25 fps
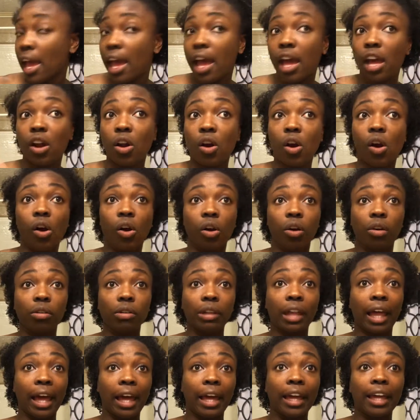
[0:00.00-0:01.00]
at all.
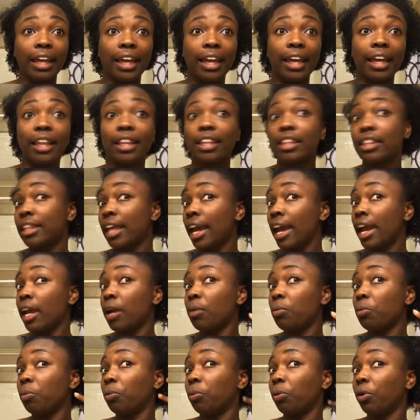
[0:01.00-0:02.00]
Like
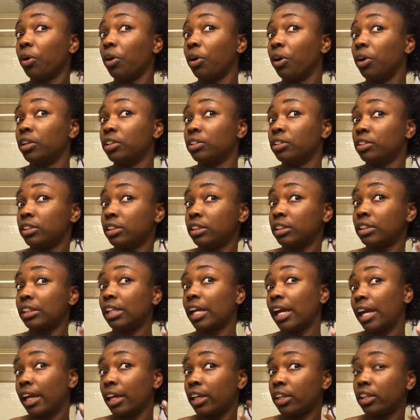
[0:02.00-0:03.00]
they were just
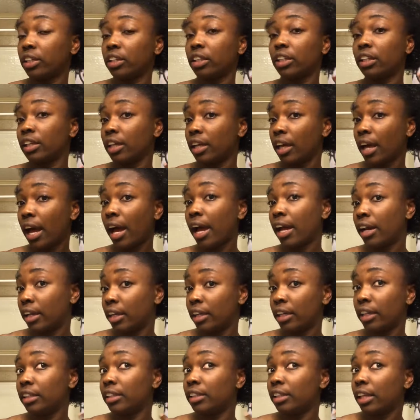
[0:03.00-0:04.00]
like kind
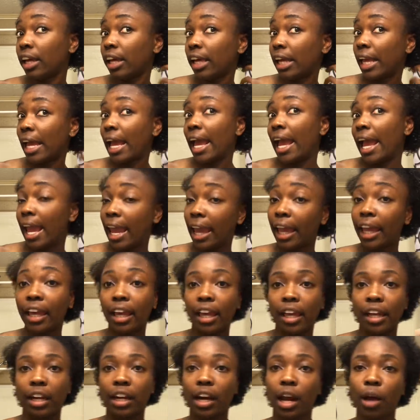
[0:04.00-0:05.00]
of like
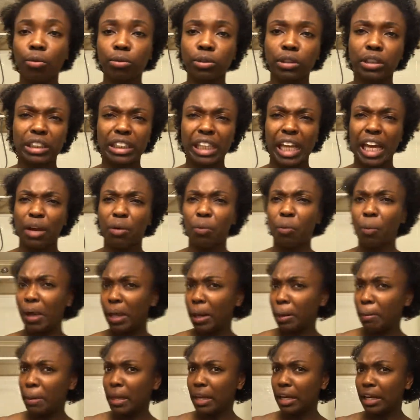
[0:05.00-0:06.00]
hanging, and I was like,
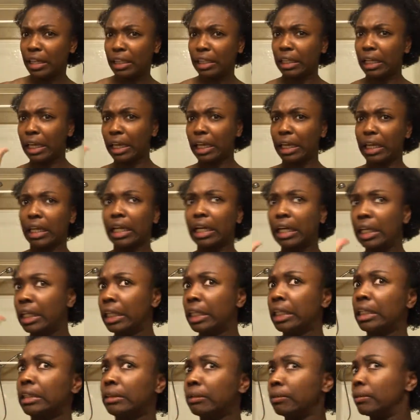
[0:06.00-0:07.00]
wait a minute, like
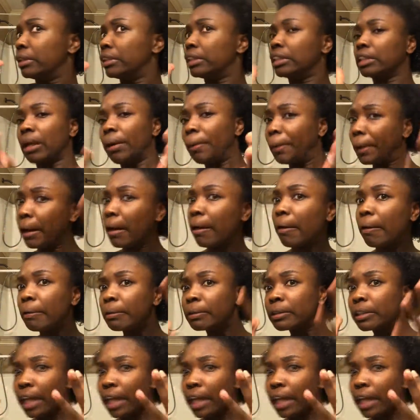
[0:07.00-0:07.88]
what's going on,